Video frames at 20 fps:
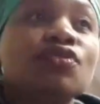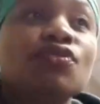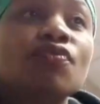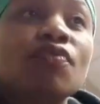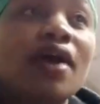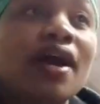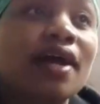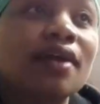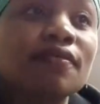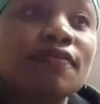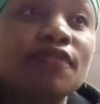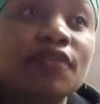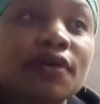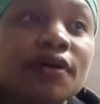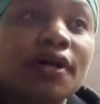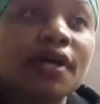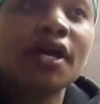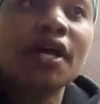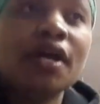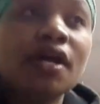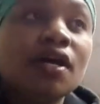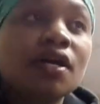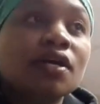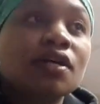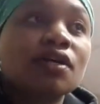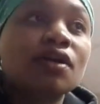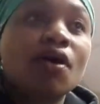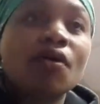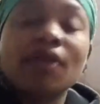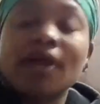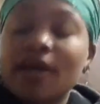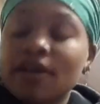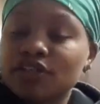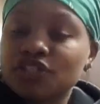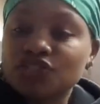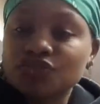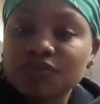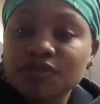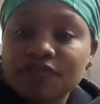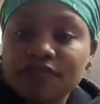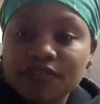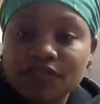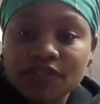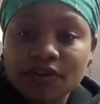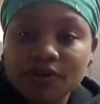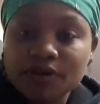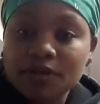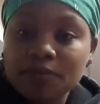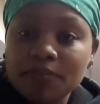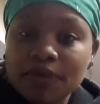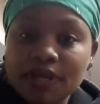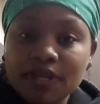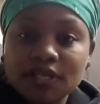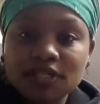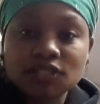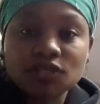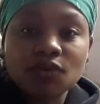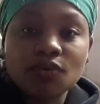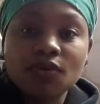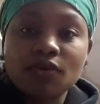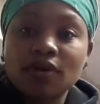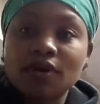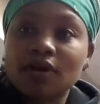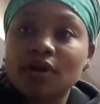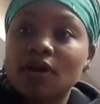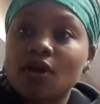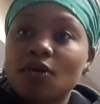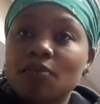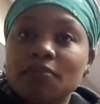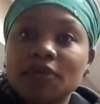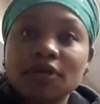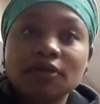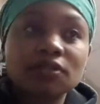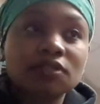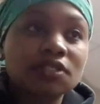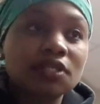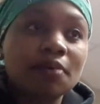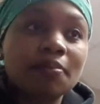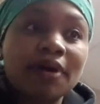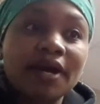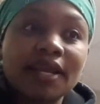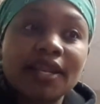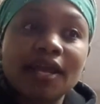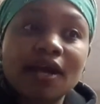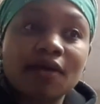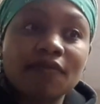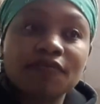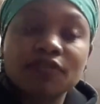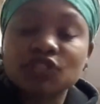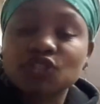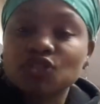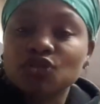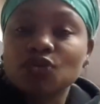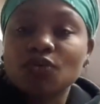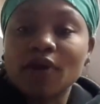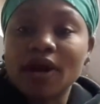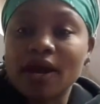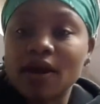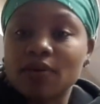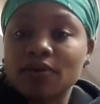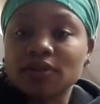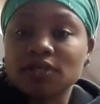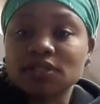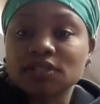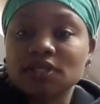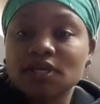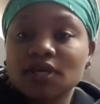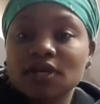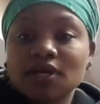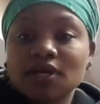and you go down the street for 30 minutes or go meet somebody out for 2 hours.